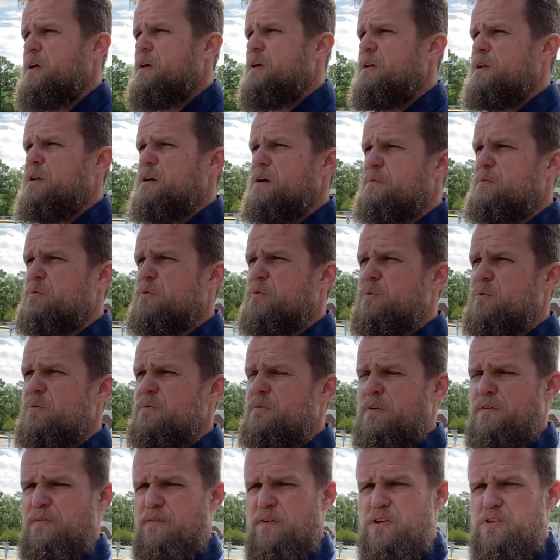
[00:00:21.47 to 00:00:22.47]

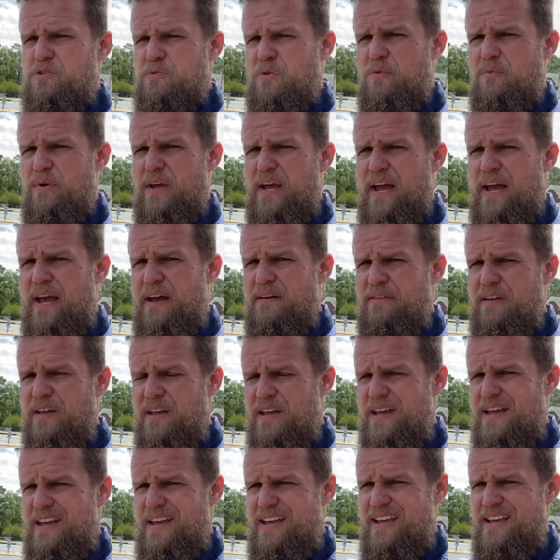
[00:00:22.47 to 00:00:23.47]
The first one we have
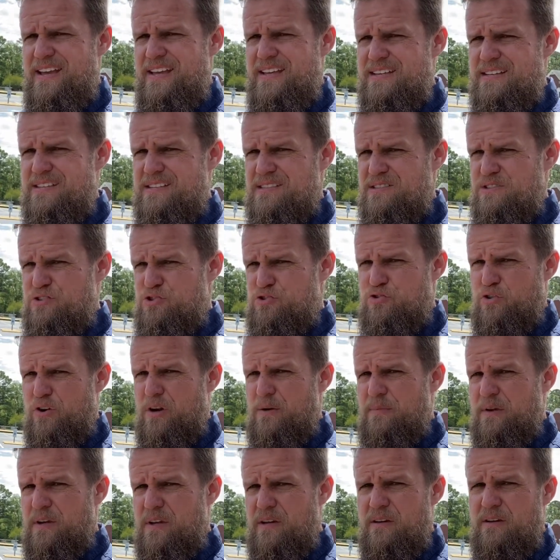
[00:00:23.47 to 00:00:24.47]
is the
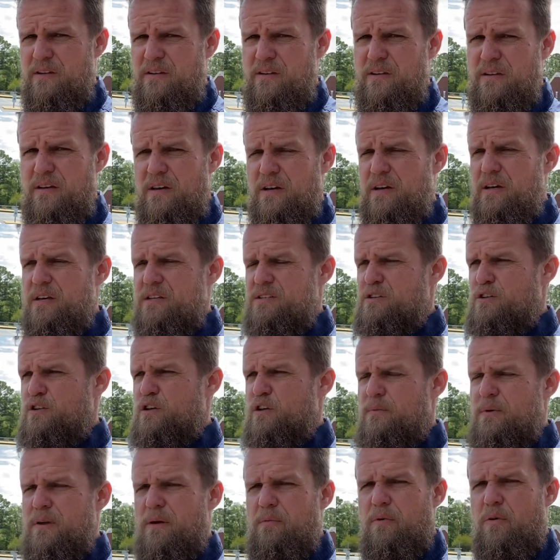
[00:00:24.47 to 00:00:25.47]
streaming. So
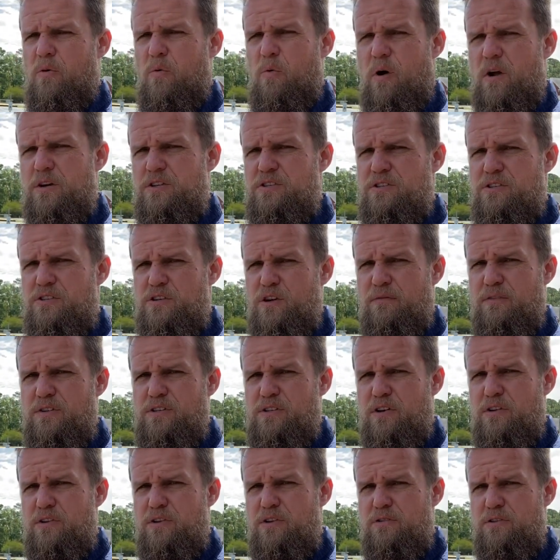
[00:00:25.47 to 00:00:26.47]
you'll be able to watch the service
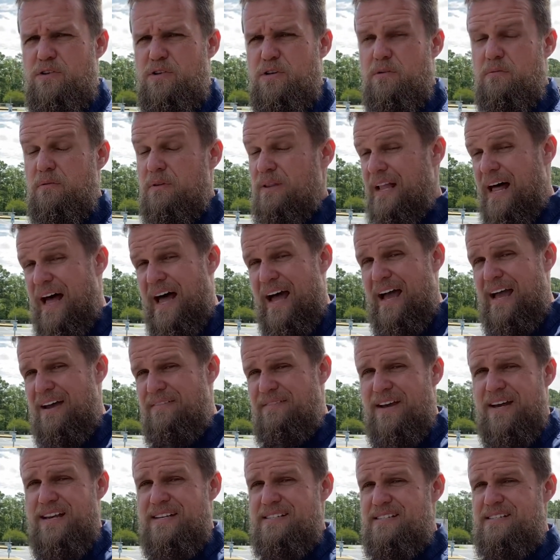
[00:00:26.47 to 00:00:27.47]
on YouTube
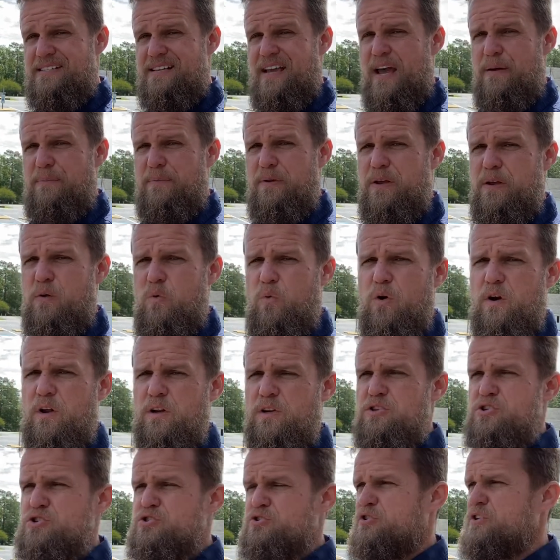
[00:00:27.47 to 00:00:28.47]
live as it's happening. We're
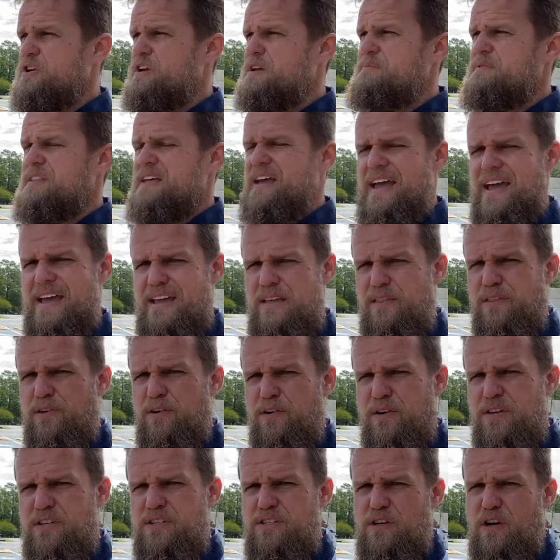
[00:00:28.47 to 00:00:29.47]
going to stream the
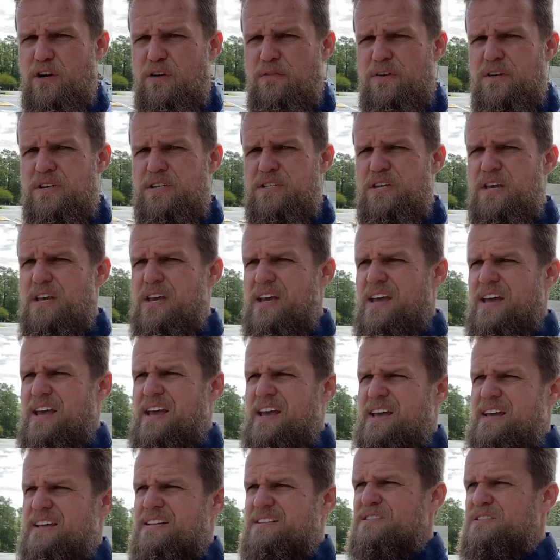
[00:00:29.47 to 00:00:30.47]
8:30 service.
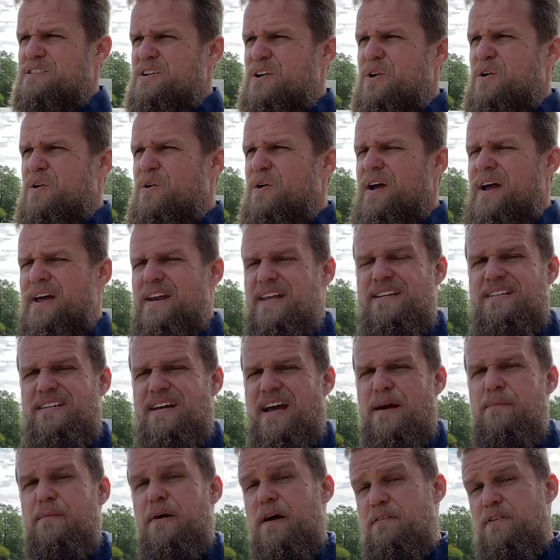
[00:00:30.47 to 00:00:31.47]
And so
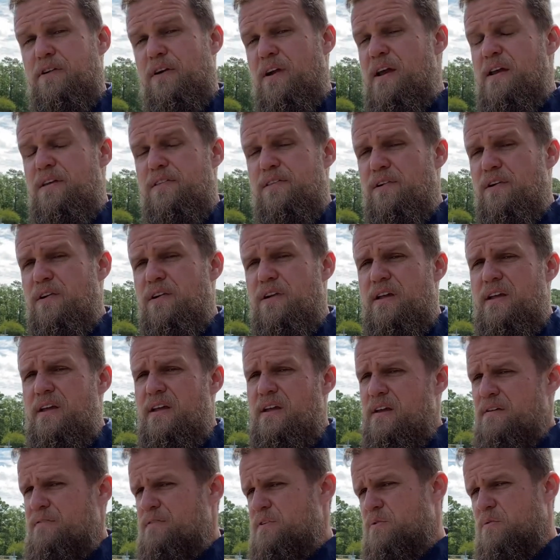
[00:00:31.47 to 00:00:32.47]
anytime after
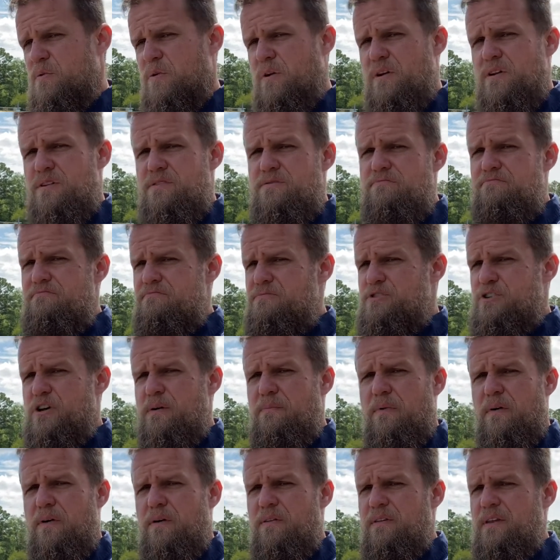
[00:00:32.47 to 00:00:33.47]
8:30, if you want to
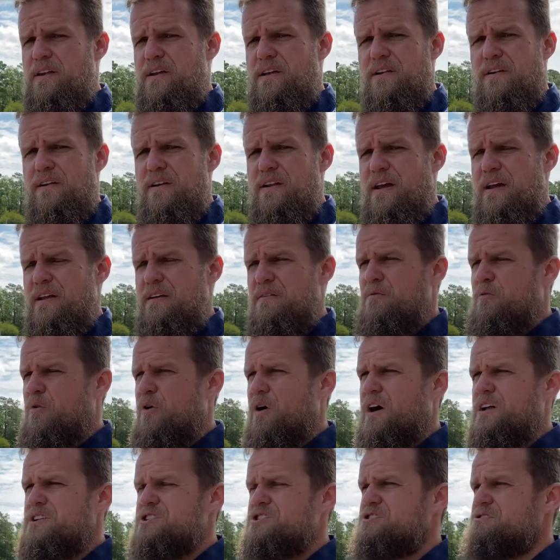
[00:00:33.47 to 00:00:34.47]
jump on the internet and
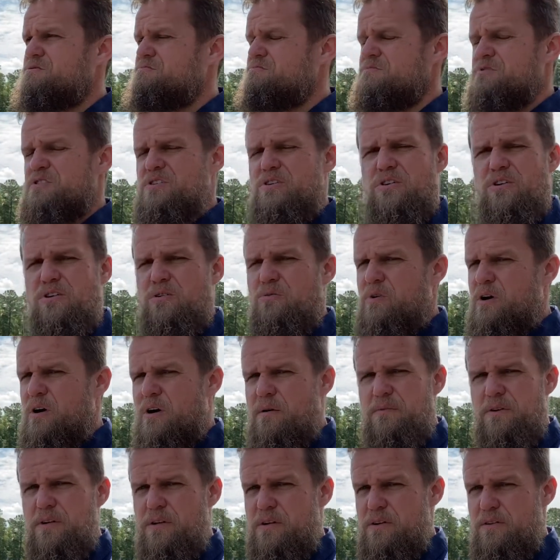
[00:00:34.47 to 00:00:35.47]
watch, you're
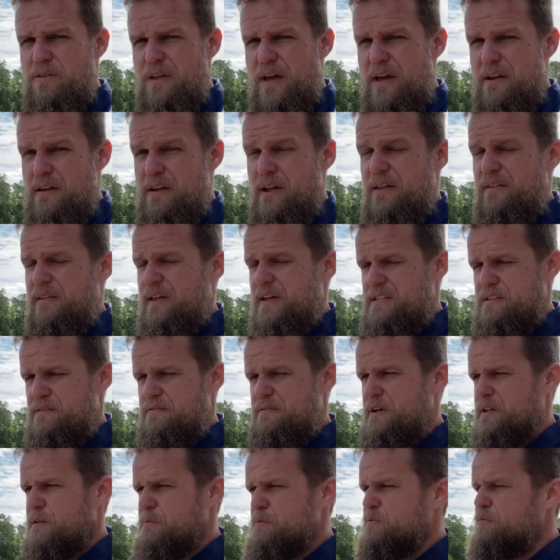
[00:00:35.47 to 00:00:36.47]
welcome to do that, and that's
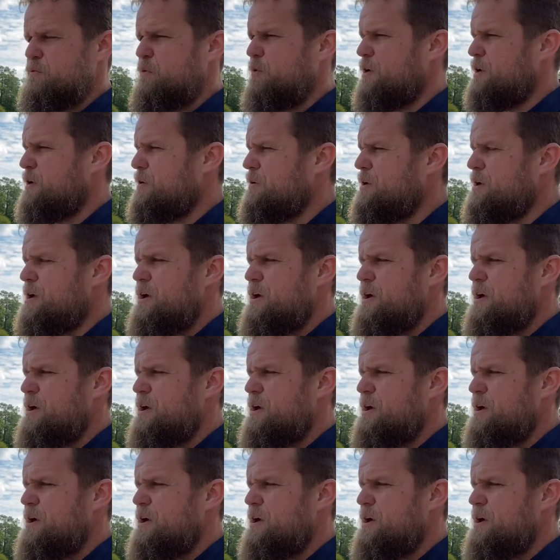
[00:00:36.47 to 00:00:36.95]
available for you.